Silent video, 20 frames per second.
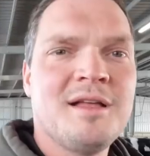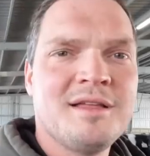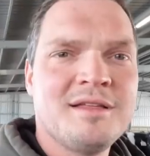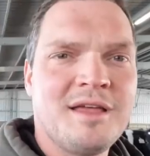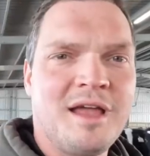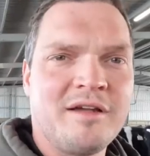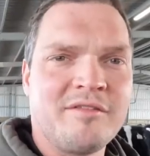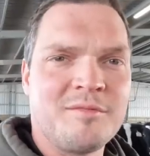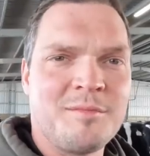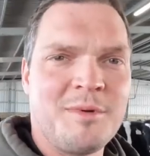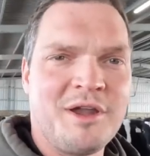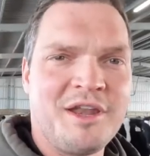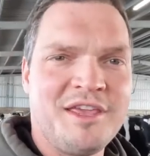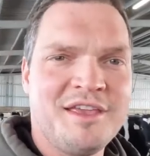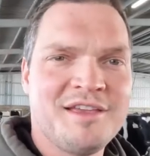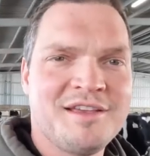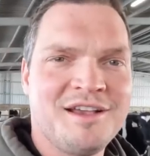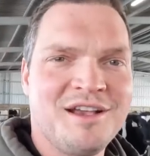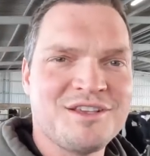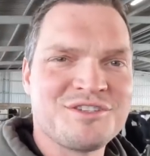Hi everybody,
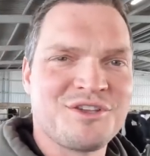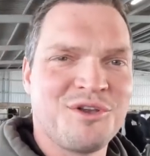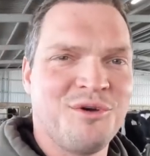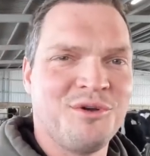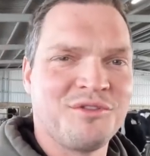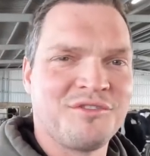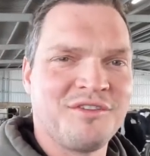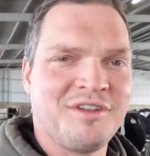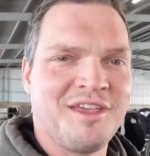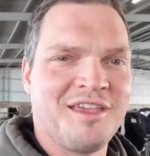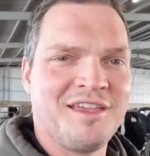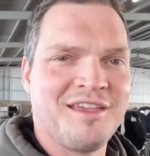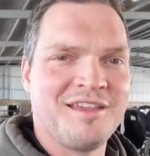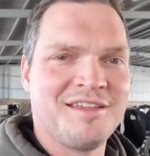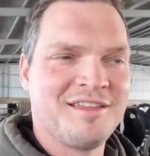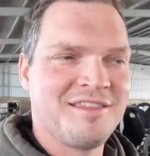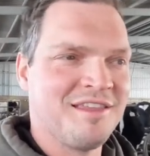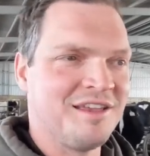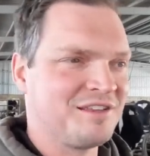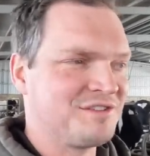how's it going today?
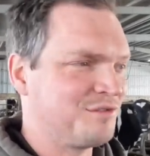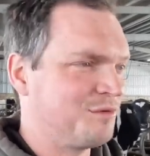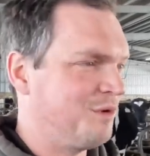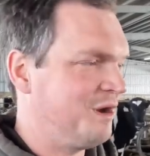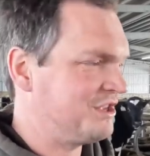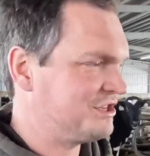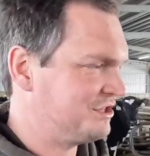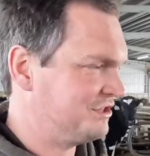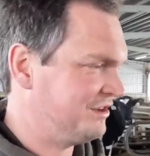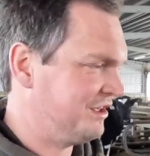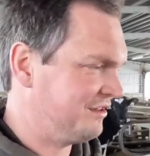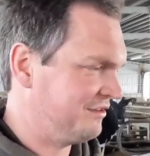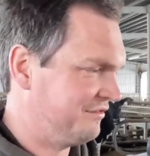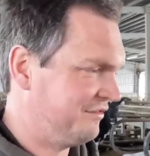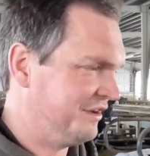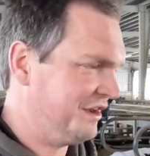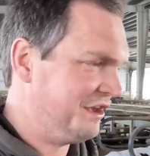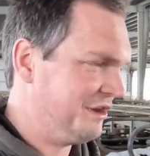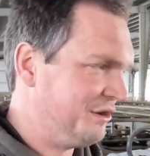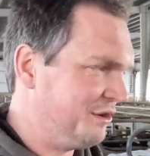Thanks for watching another
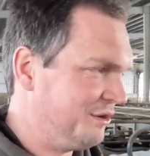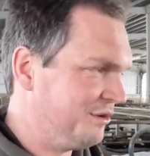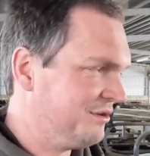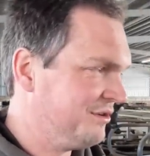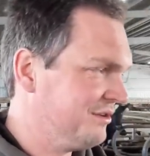video.